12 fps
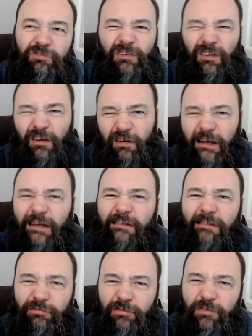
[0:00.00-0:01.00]
slightly
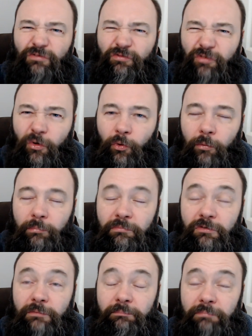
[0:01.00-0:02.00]
different forms,
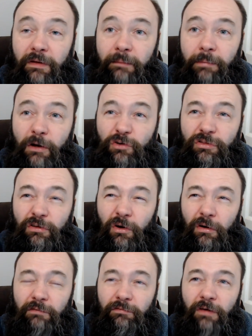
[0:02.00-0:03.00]
but they're both
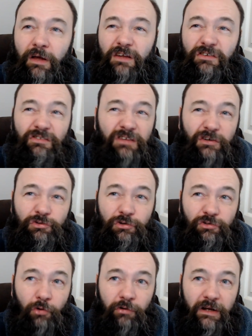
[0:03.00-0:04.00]
kind of
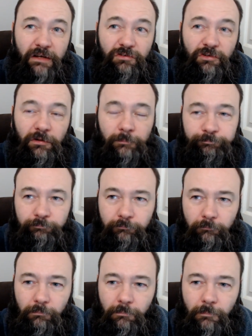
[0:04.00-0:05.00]
citrus orange.
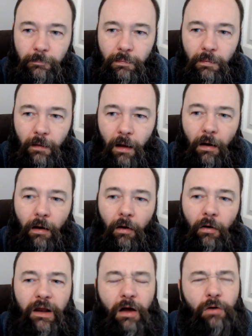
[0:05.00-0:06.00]

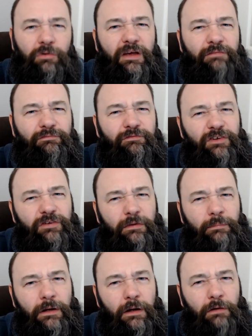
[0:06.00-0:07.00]
Idaho 7, for
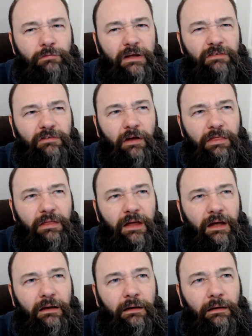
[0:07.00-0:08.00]
some unknown reason, I
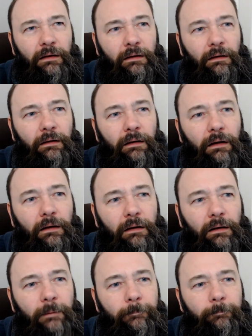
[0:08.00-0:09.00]
think
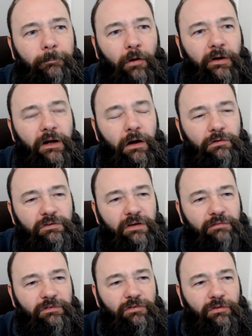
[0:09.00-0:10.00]
um, Idaho
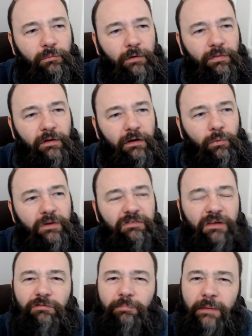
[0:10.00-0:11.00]
7's the one that always
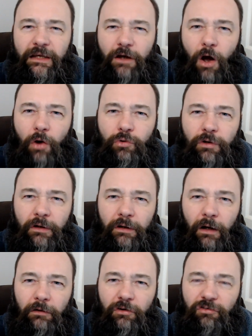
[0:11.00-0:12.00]
gives me
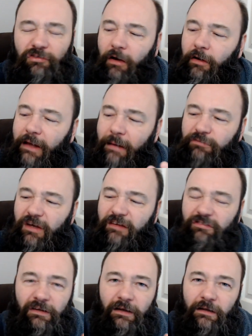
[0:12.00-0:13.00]
coconut because I am
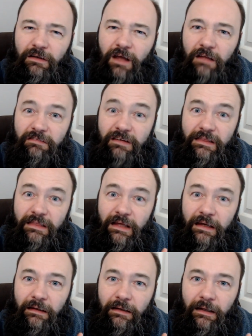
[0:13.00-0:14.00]
tasting a nutty
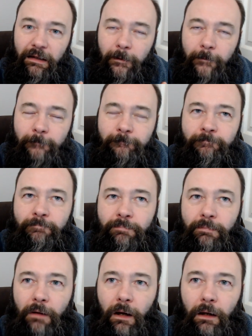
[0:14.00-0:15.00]
thing in here.
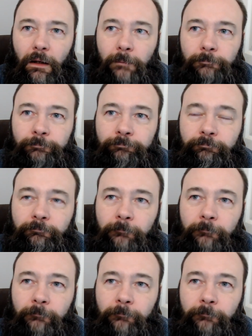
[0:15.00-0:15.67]
Um,